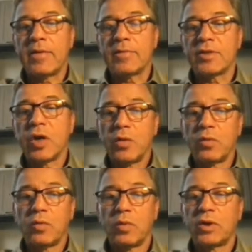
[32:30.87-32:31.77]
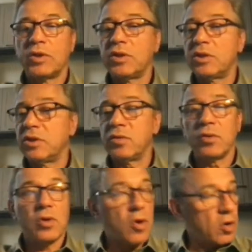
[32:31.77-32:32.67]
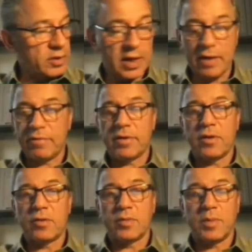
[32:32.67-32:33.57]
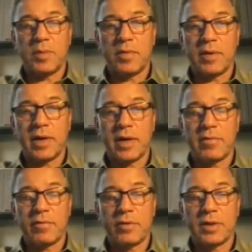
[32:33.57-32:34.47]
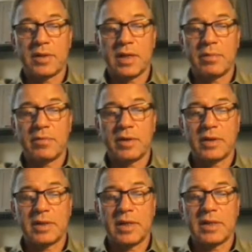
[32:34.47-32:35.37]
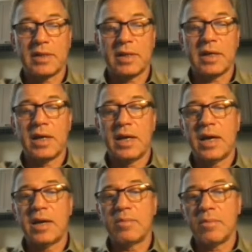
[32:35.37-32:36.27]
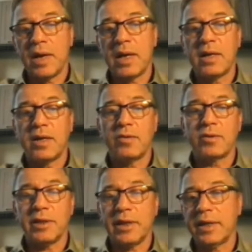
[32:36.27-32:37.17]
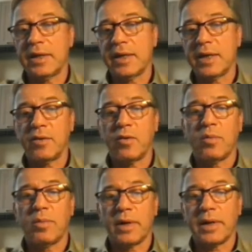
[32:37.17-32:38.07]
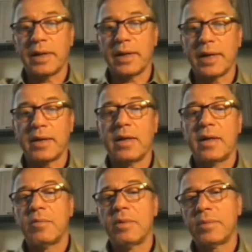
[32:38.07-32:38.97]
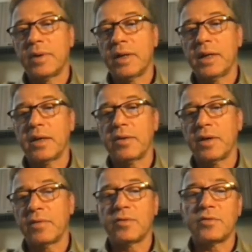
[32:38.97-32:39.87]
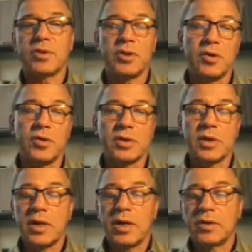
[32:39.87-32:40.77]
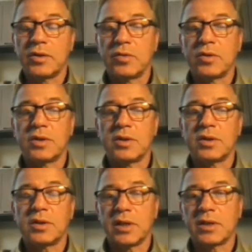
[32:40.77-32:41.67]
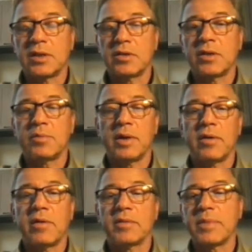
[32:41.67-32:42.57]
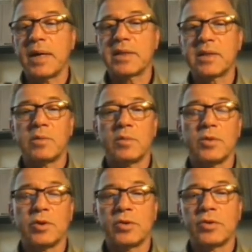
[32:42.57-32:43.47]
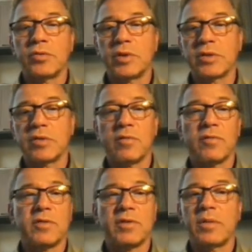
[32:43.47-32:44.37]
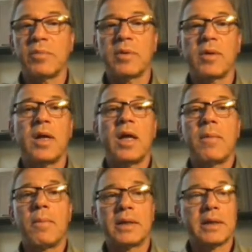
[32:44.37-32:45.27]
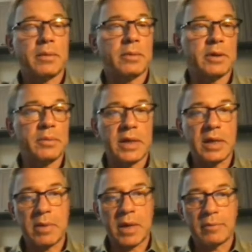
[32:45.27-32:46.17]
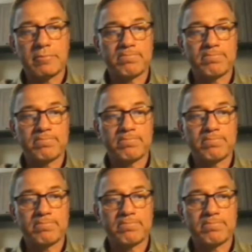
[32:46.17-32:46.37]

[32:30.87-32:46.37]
So we do not ever use bupivacaine for this type of anesthesia and mainly use lidocaine or prilocaine. But prilocaine you have to reduce to 600 milligrams maximum due to risk of developing methemoglobinemia.